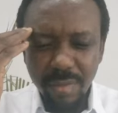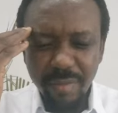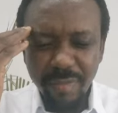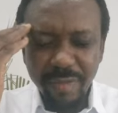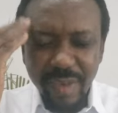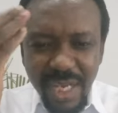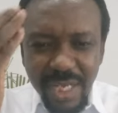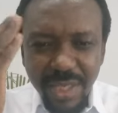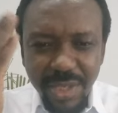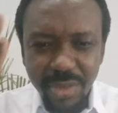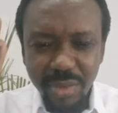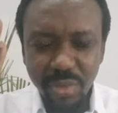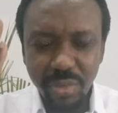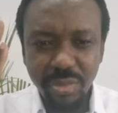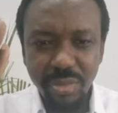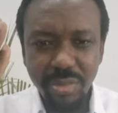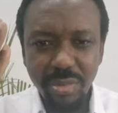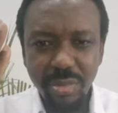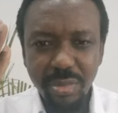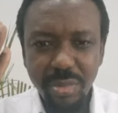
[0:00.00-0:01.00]
value
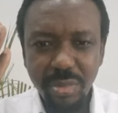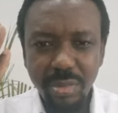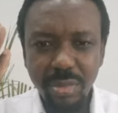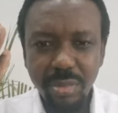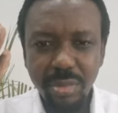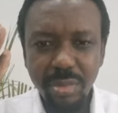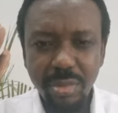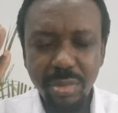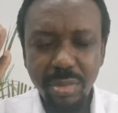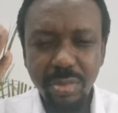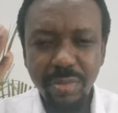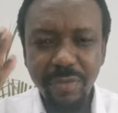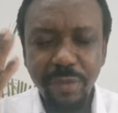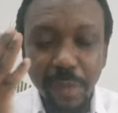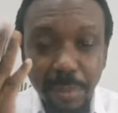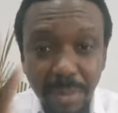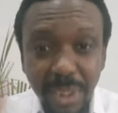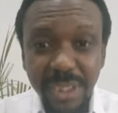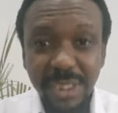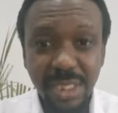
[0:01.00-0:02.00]

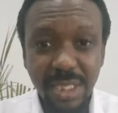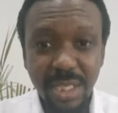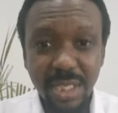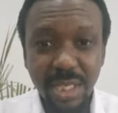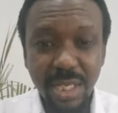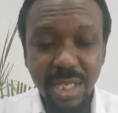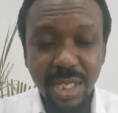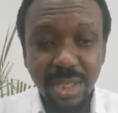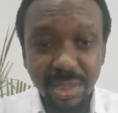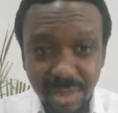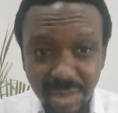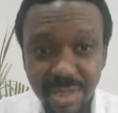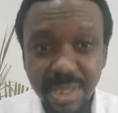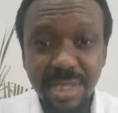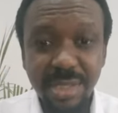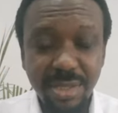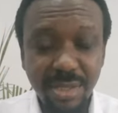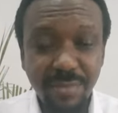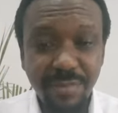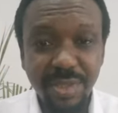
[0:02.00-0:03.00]
for money and the
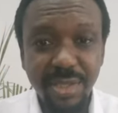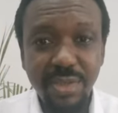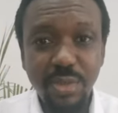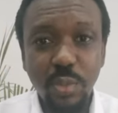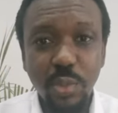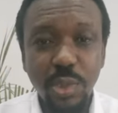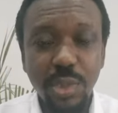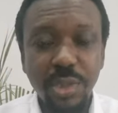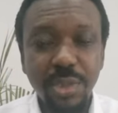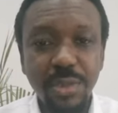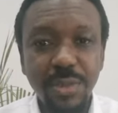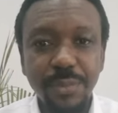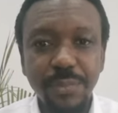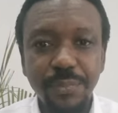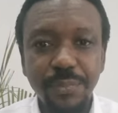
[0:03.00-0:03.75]
things of this world.